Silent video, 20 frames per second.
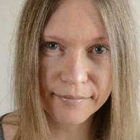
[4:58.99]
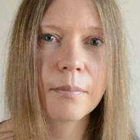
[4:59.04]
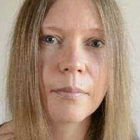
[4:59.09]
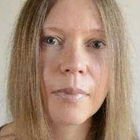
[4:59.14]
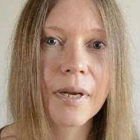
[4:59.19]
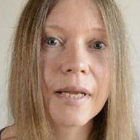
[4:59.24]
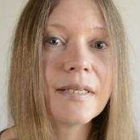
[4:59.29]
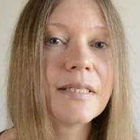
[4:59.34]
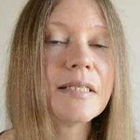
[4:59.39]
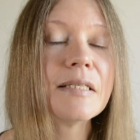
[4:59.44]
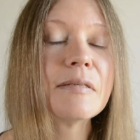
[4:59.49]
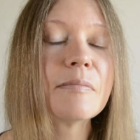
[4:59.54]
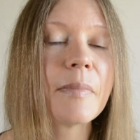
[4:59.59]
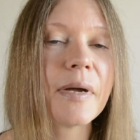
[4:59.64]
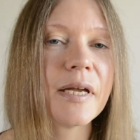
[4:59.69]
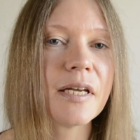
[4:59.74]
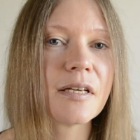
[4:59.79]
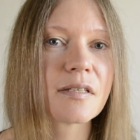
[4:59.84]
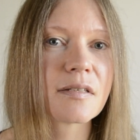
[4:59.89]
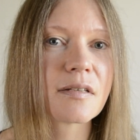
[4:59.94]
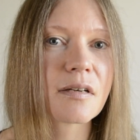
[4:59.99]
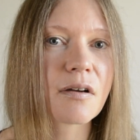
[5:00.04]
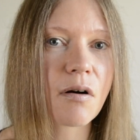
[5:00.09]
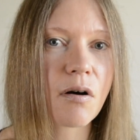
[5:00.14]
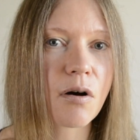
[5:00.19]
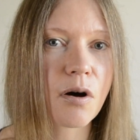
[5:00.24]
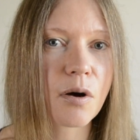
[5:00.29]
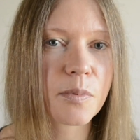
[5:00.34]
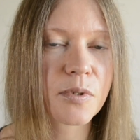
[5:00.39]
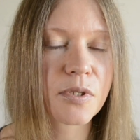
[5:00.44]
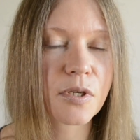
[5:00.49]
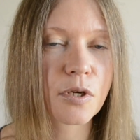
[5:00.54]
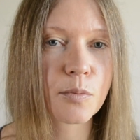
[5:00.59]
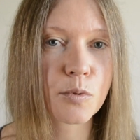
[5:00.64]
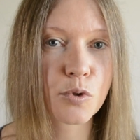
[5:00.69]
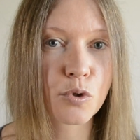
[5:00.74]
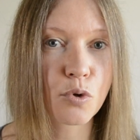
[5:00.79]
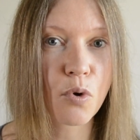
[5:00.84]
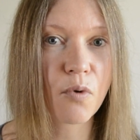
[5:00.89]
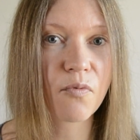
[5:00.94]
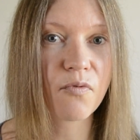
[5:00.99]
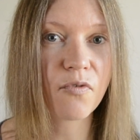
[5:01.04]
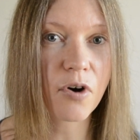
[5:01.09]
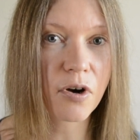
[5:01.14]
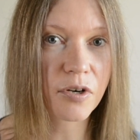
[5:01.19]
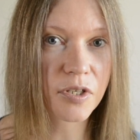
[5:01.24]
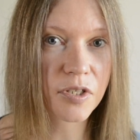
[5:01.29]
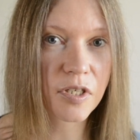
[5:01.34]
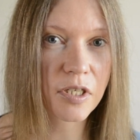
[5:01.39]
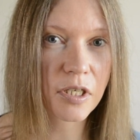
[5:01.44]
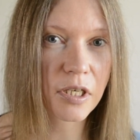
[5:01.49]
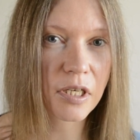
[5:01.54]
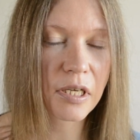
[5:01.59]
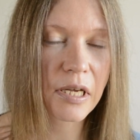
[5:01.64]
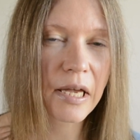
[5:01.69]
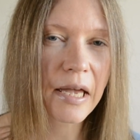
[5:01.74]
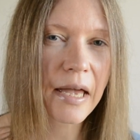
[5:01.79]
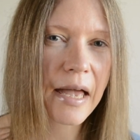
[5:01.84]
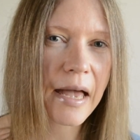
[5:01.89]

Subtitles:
Blending makes the carbs absorb faster,